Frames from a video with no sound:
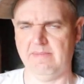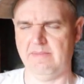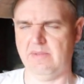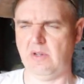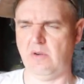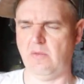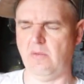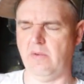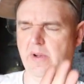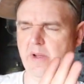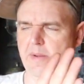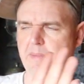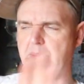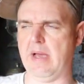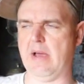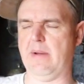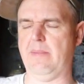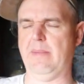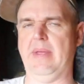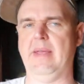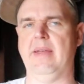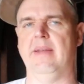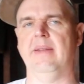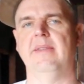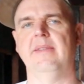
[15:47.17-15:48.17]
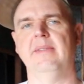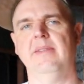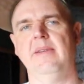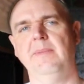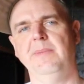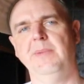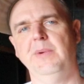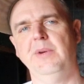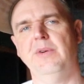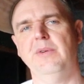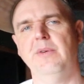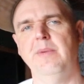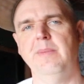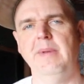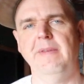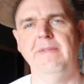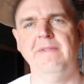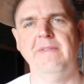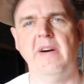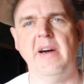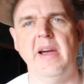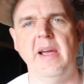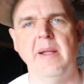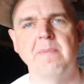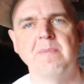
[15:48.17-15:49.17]
Don't worry about me. I'm going to be
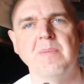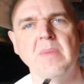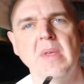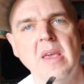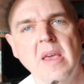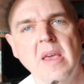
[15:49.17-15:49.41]
fine.